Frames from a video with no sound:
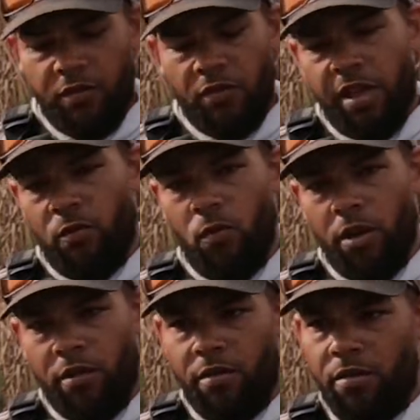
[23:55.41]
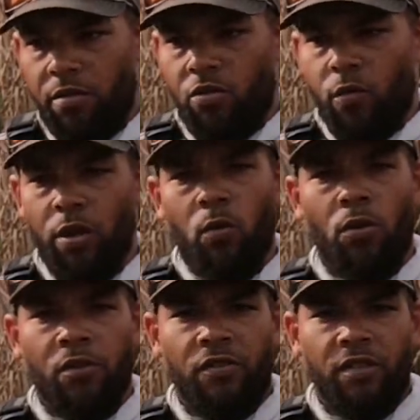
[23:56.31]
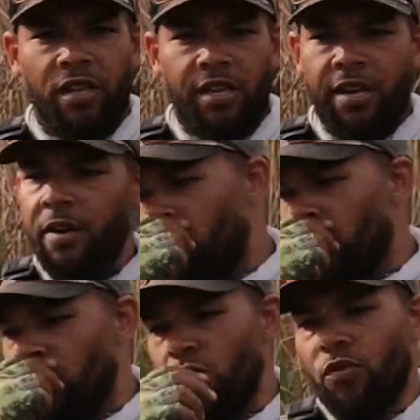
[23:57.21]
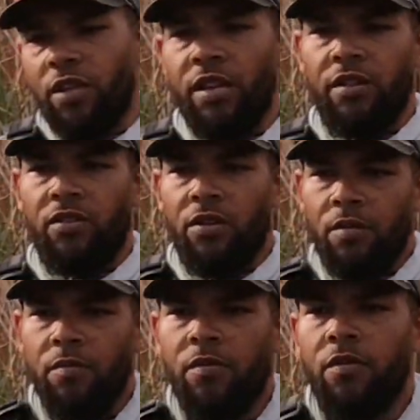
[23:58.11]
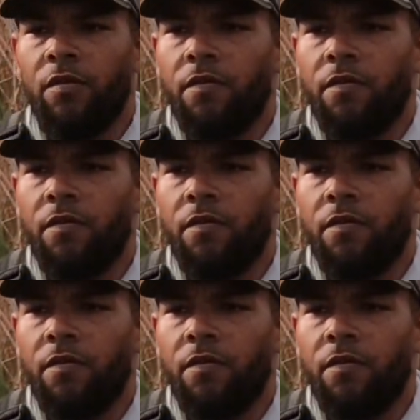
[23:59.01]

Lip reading: So like what, 3/4 of the year. You can use it in terms of